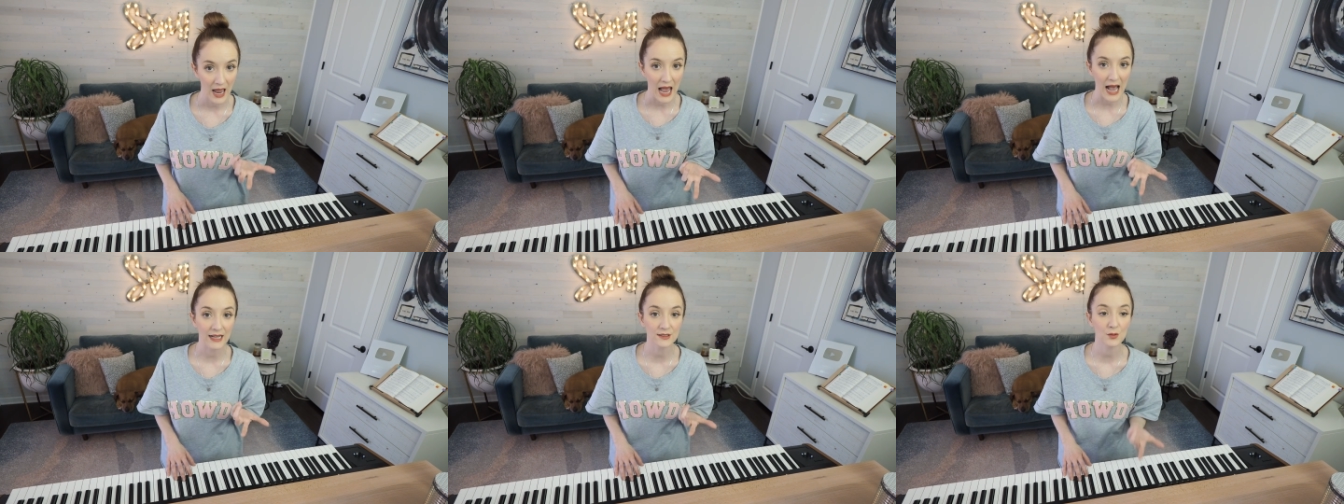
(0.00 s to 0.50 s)

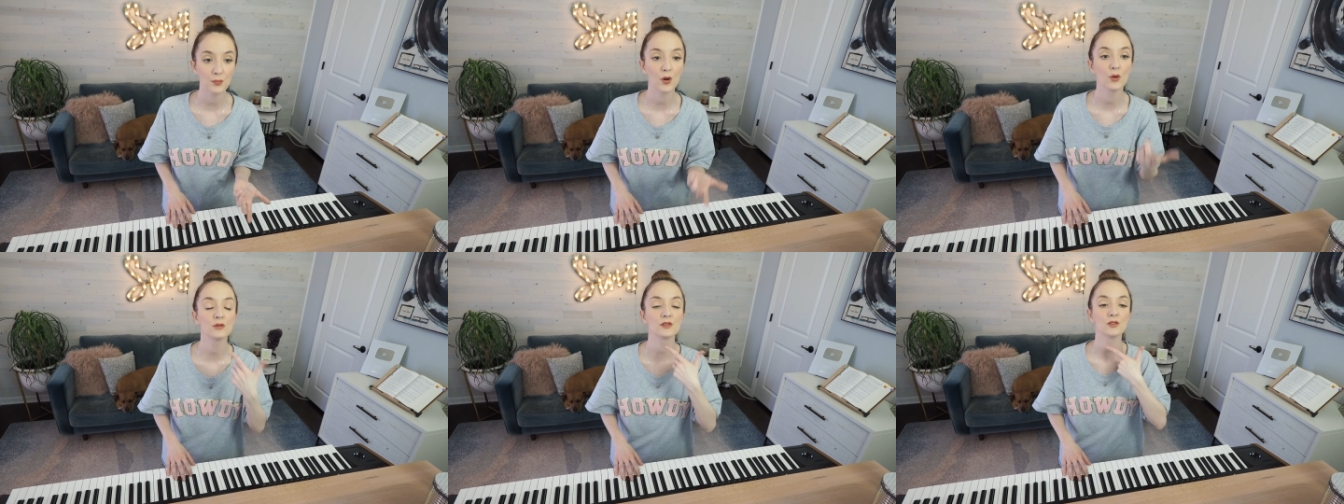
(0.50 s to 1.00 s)
as
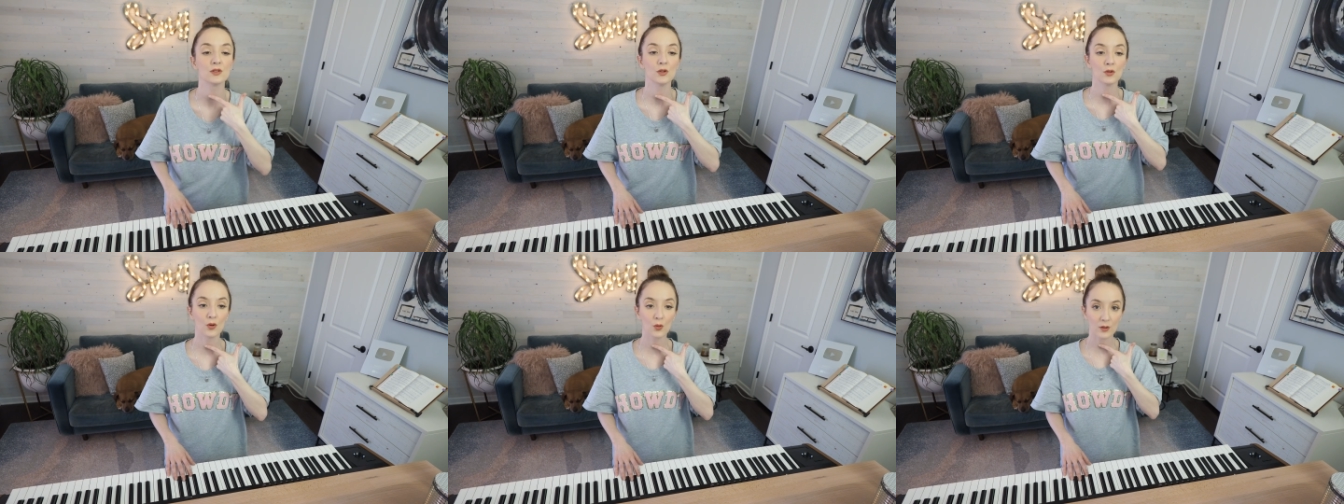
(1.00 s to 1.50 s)
opposed to
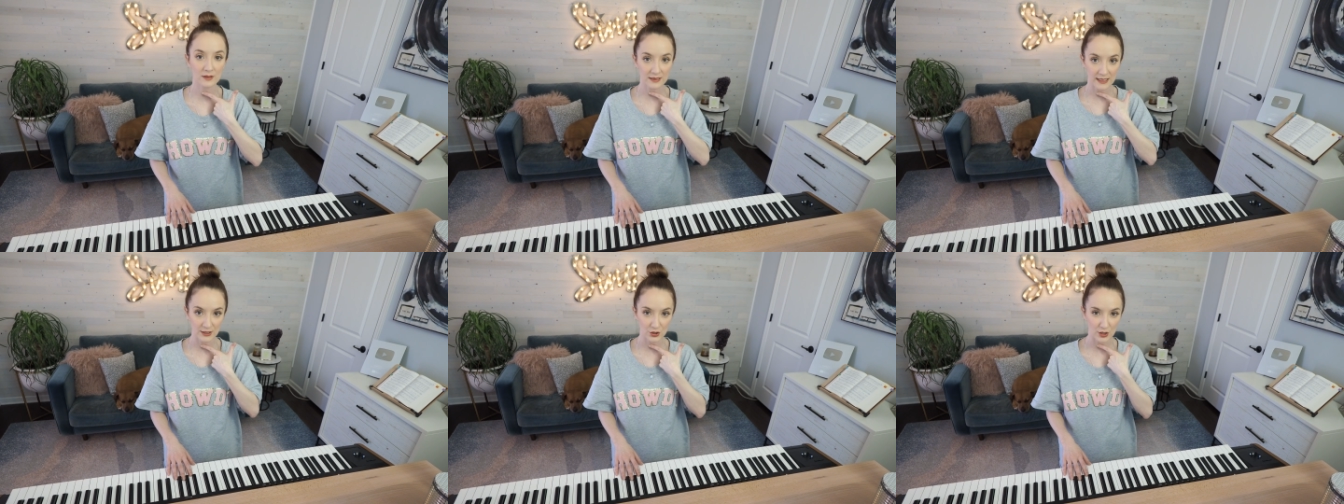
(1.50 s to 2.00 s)
core
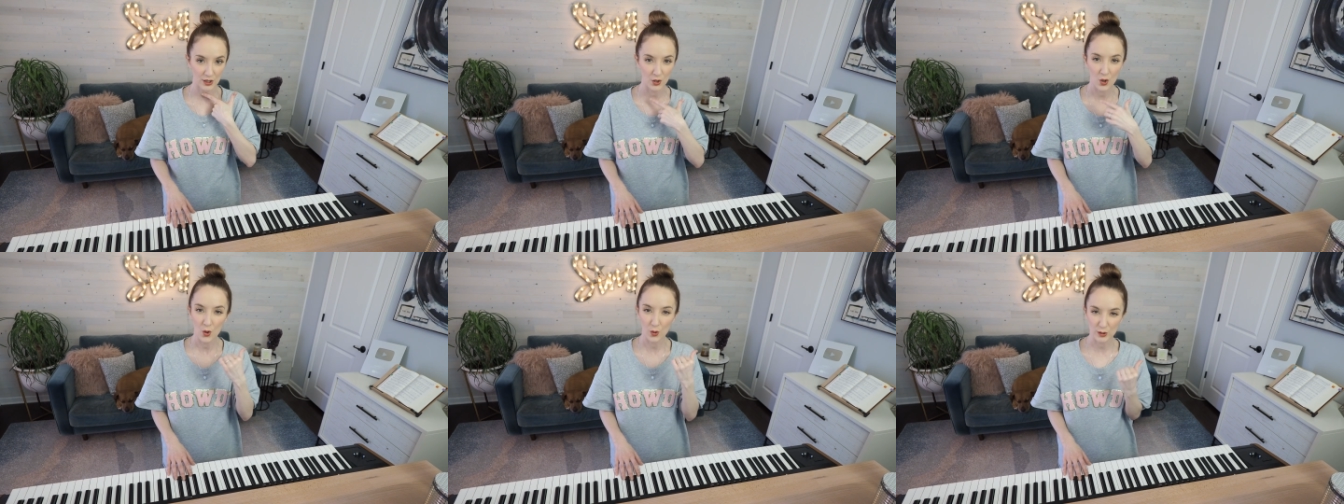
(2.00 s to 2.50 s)
tension
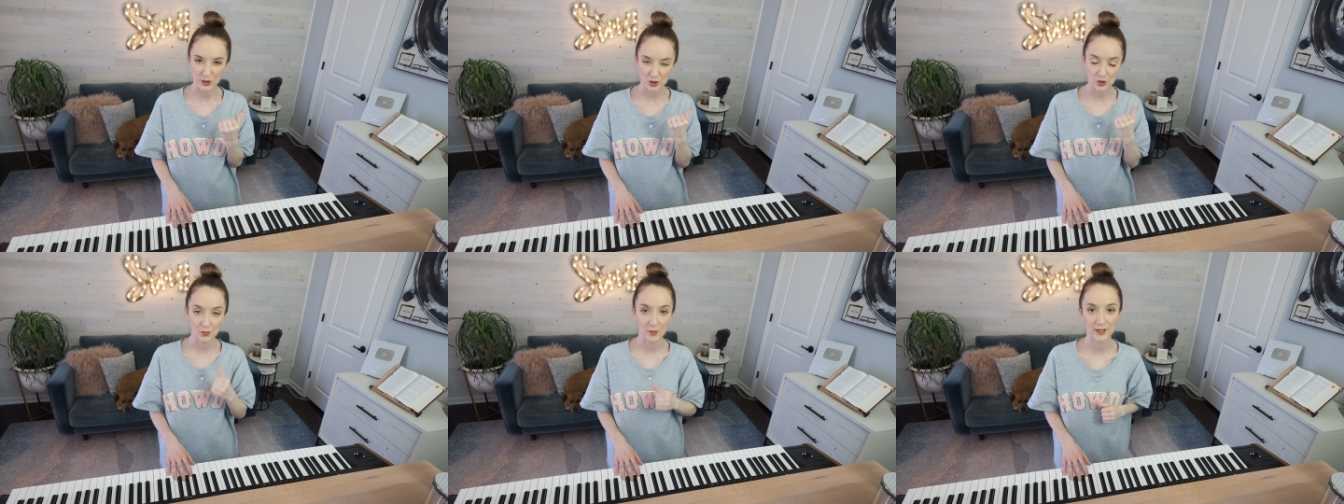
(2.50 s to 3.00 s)
or
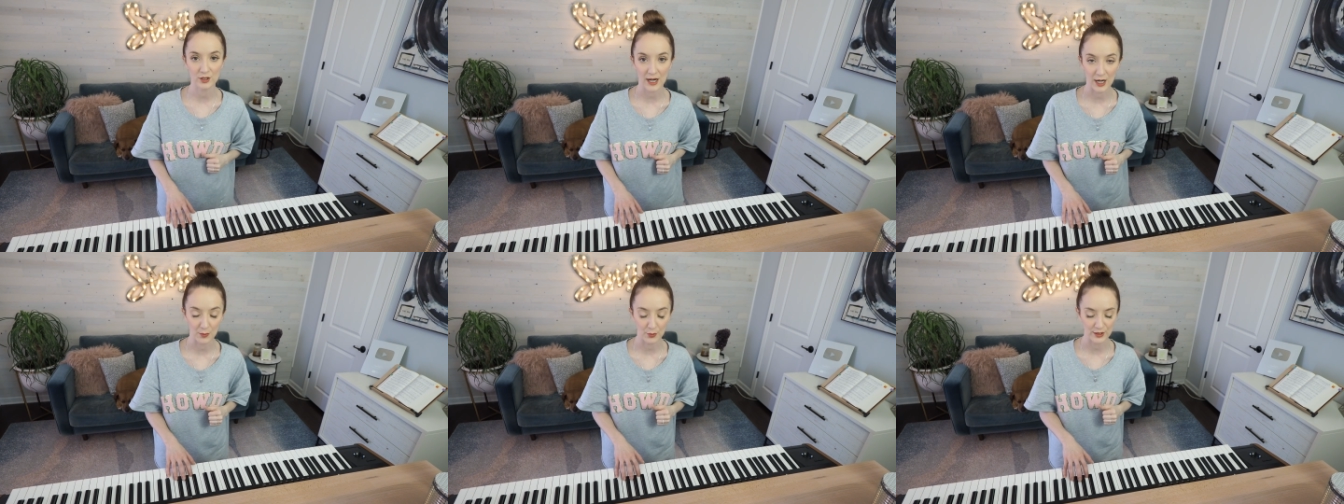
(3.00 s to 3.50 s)
too much
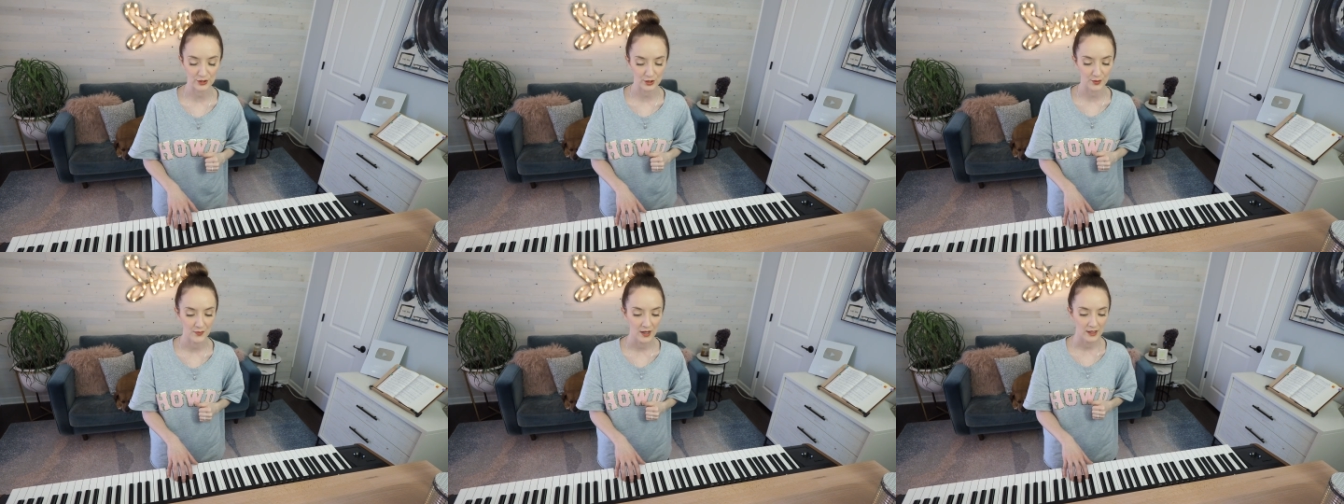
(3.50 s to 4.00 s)
air pressure.
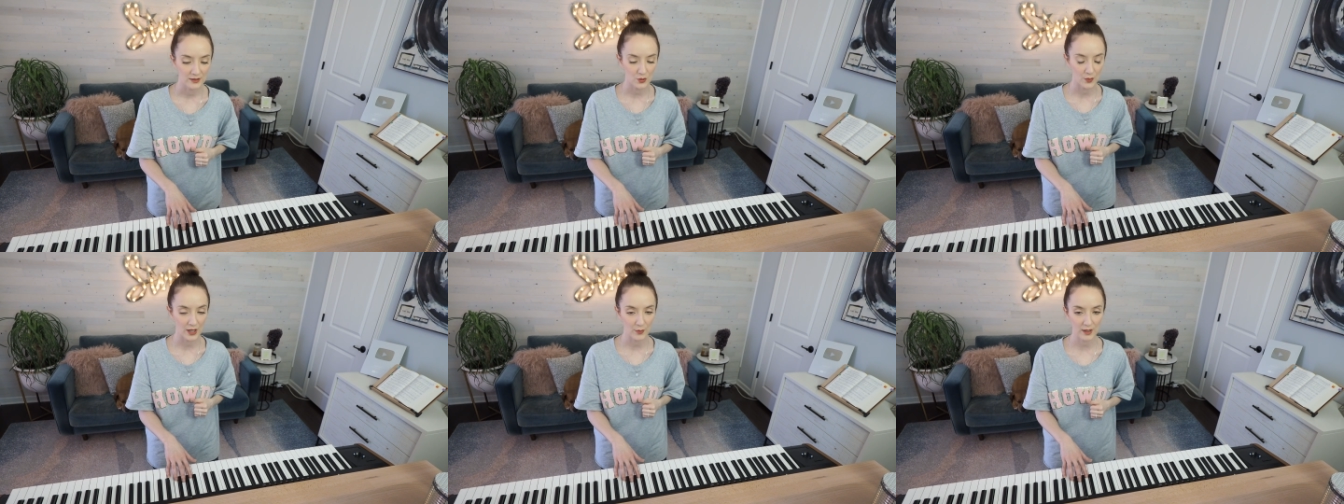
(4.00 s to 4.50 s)
So
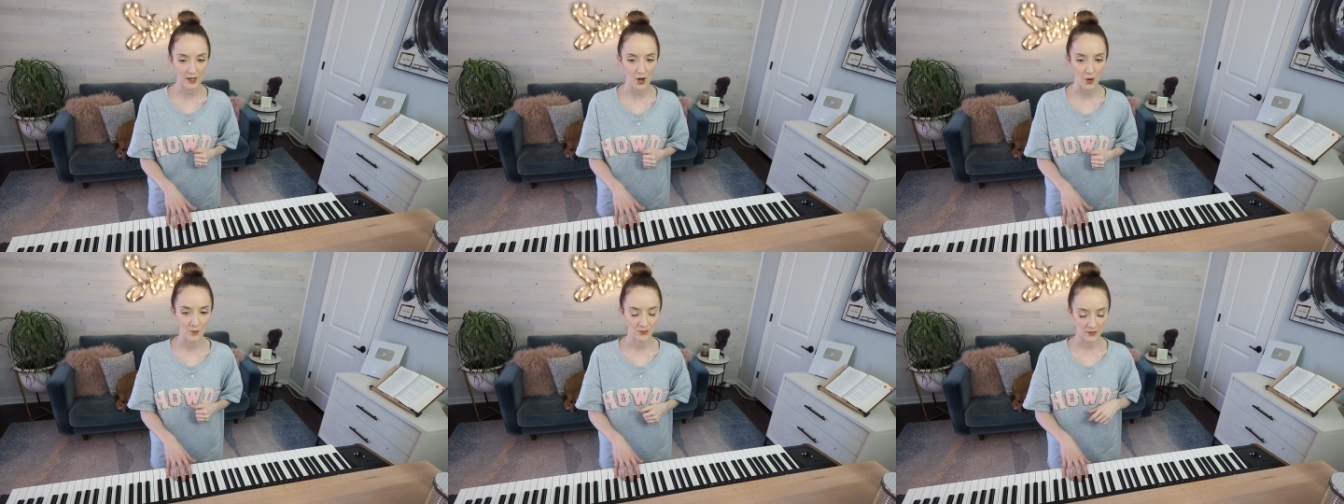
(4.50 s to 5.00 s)
here we go.